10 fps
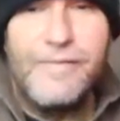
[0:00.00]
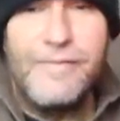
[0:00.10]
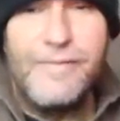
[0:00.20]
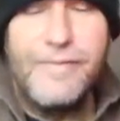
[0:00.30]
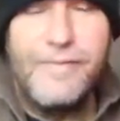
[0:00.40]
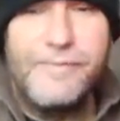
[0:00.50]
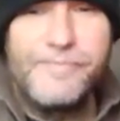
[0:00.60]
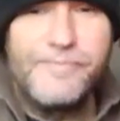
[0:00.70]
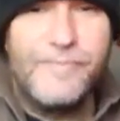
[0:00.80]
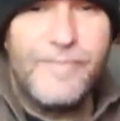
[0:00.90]

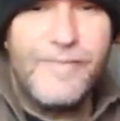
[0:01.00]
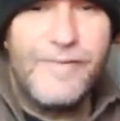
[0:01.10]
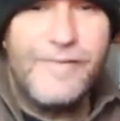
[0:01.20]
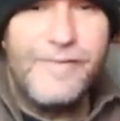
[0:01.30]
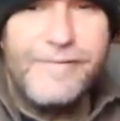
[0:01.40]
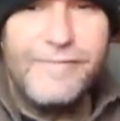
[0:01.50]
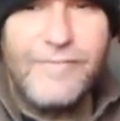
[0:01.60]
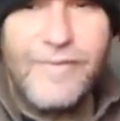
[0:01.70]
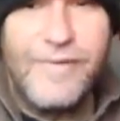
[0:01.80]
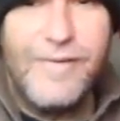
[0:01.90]

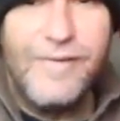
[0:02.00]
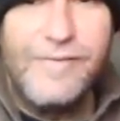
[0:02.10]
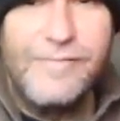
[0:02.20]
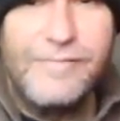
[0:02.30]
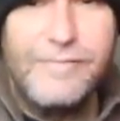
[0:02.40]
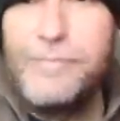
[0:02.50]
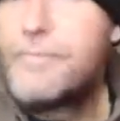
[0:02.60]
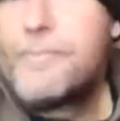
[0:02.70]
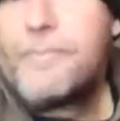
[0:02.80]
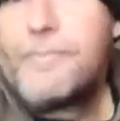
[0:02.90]

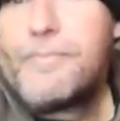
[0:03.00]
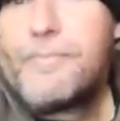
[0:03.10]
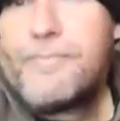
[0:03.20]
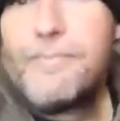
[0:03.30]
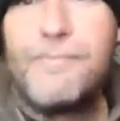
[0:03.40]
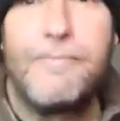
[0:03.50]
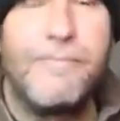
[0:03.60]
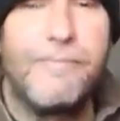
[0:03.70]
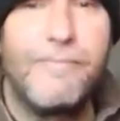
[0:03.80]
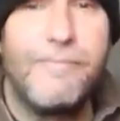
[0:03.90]

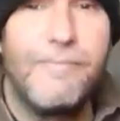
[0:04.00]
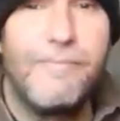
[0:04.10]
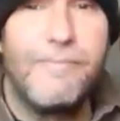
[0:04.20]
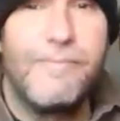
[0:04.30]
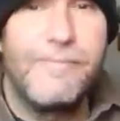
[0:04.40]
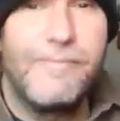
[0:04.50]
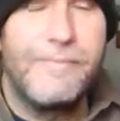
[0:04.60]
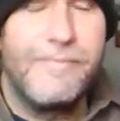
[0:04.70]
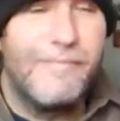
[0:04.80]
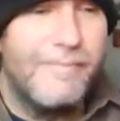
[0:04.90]

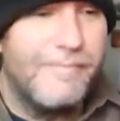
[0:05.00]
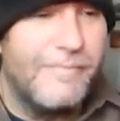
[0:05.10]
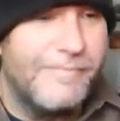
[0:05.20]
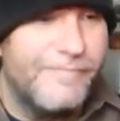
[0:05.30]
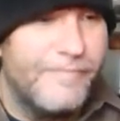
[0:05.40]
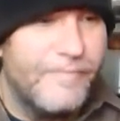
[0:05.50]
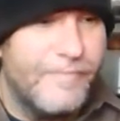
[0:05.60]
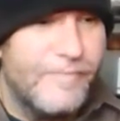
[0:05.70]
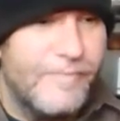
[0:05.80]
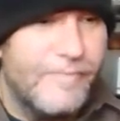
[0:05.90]

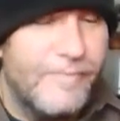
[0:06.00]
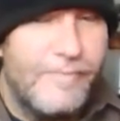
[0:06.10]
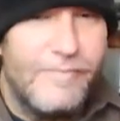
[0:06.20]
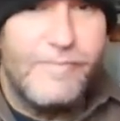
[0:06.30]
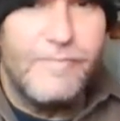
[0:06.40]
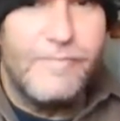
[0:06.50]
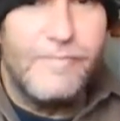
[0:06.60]
This person isn't speaking.